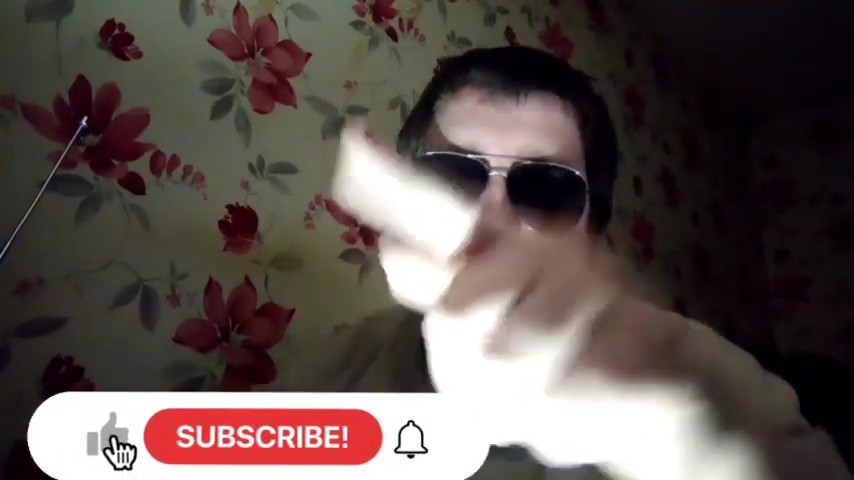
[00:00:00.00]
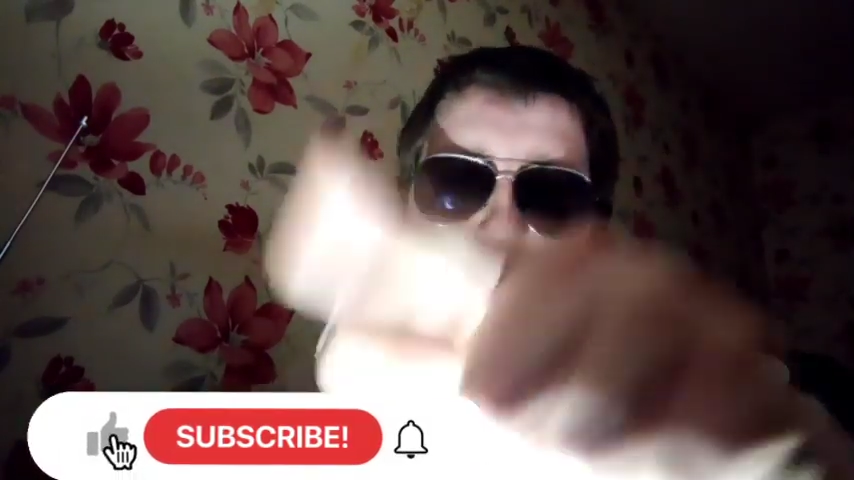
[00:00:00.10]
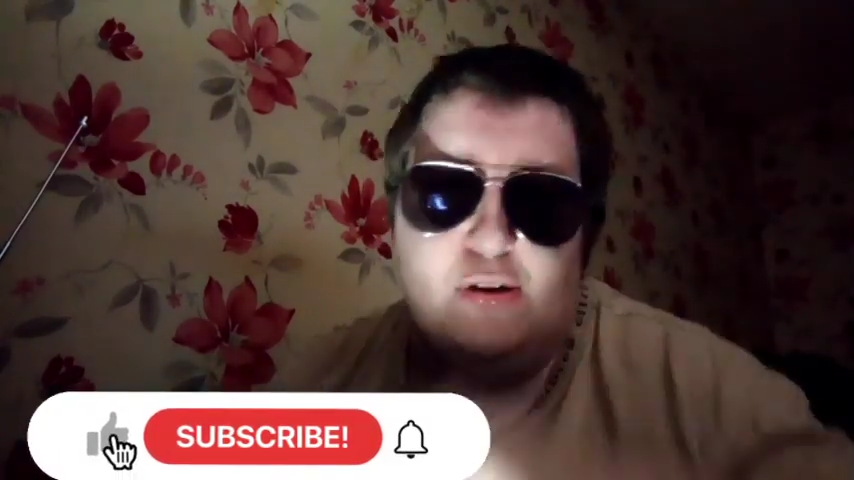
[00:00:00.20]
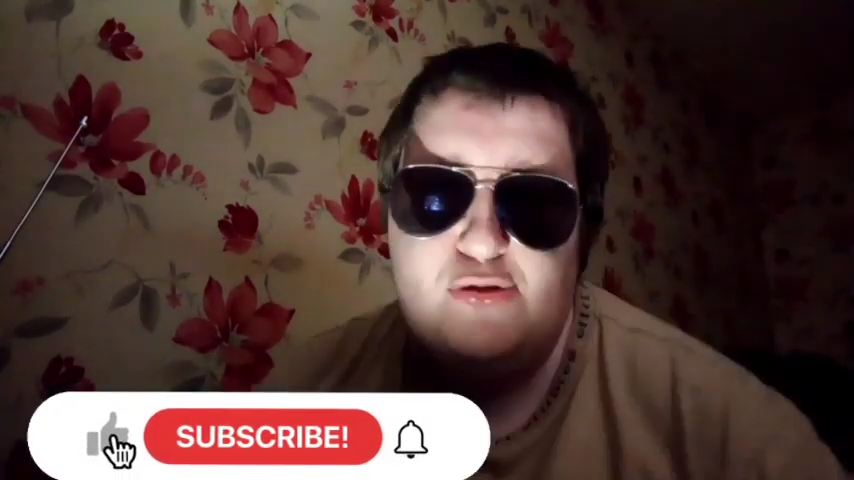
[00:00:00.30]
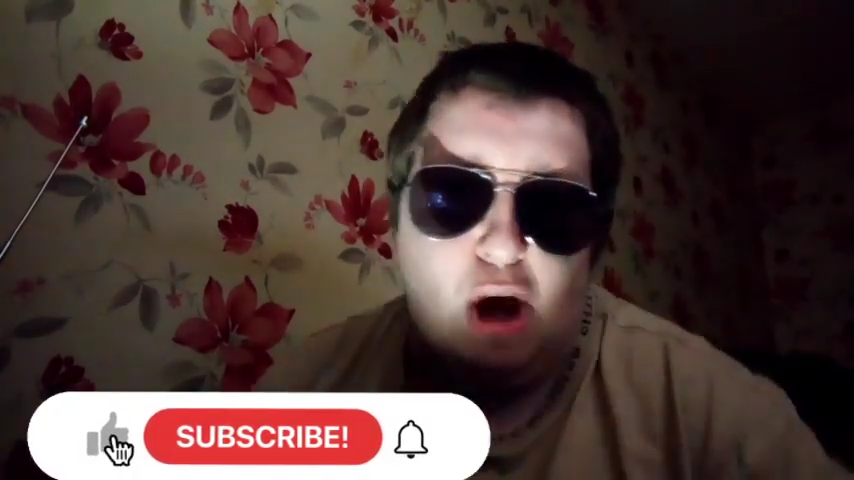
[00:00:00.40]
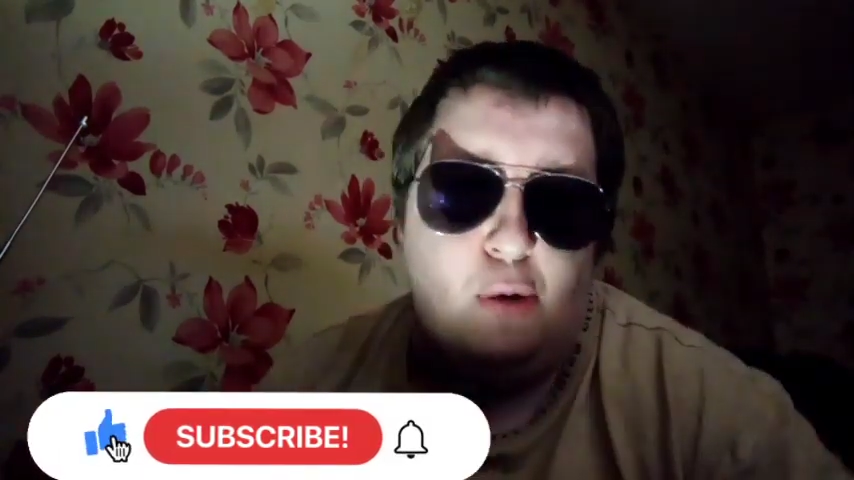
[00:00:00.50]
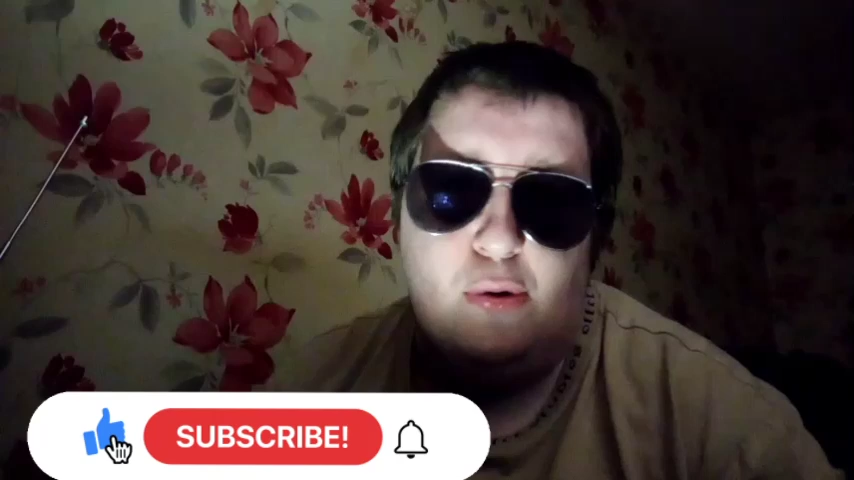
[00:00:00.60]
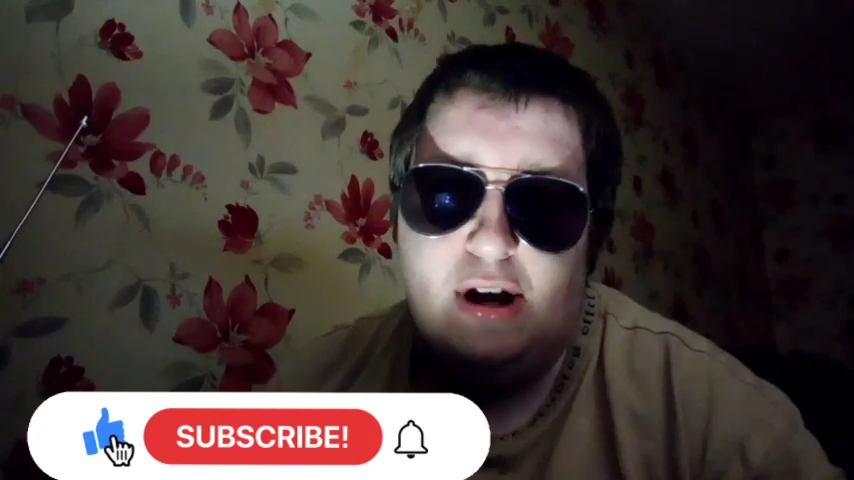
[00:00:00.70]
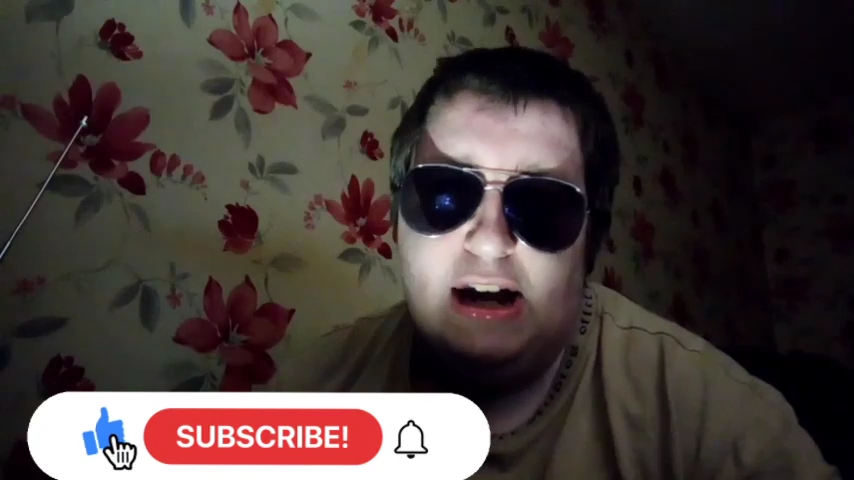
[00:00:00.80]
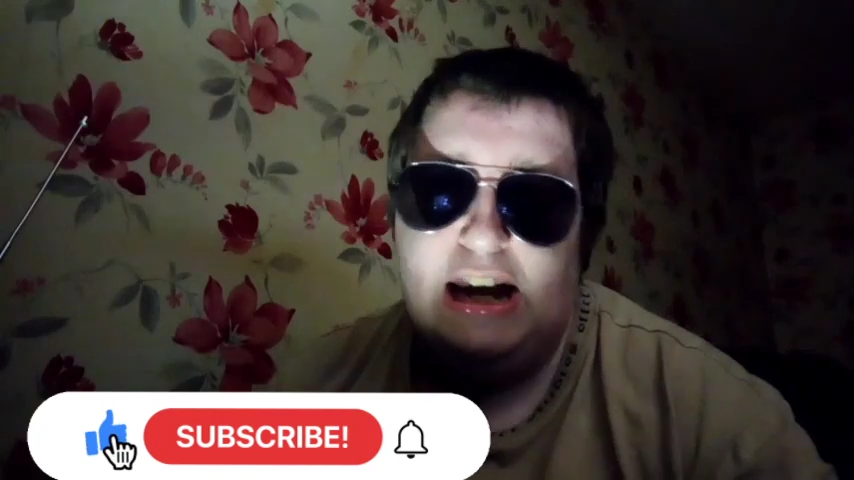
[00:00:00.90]
if you don't,
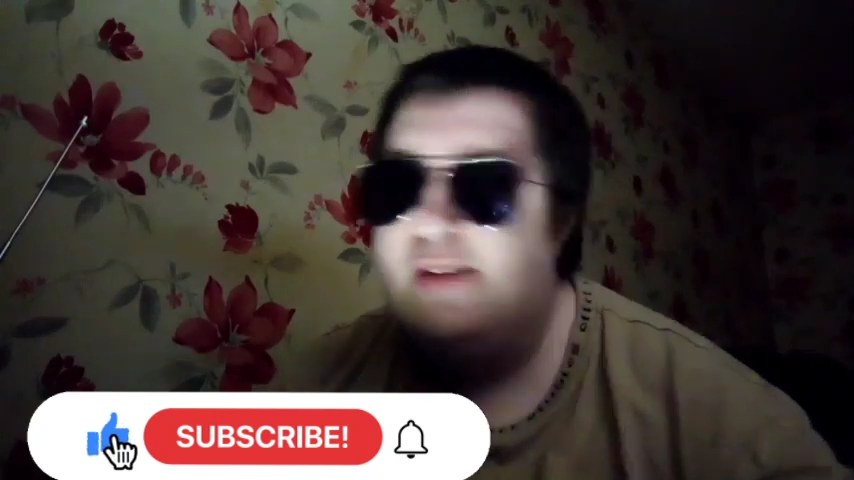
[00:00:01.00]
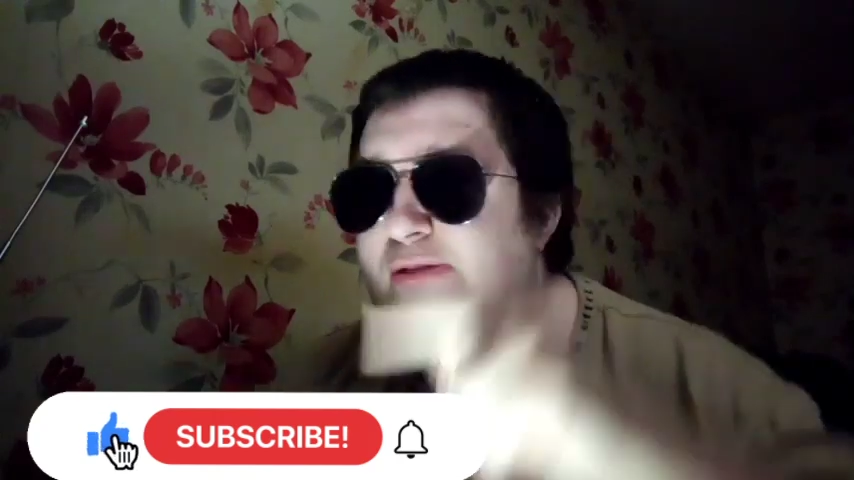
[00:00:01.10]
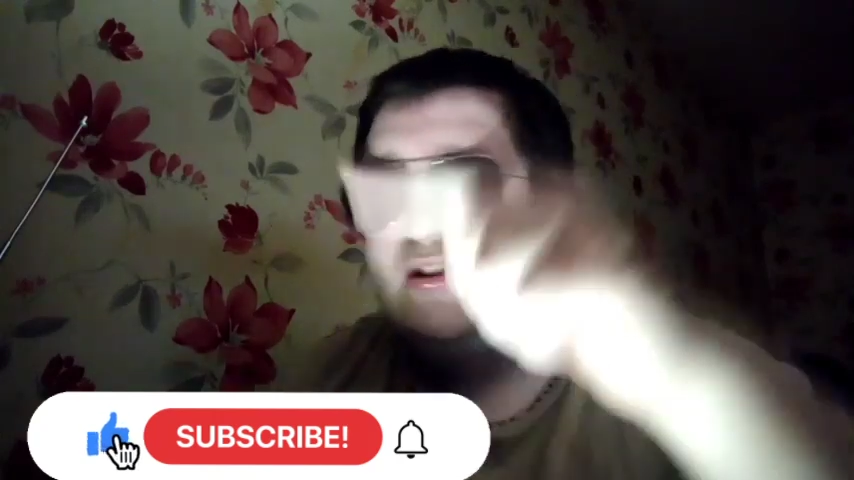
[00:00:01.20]
he will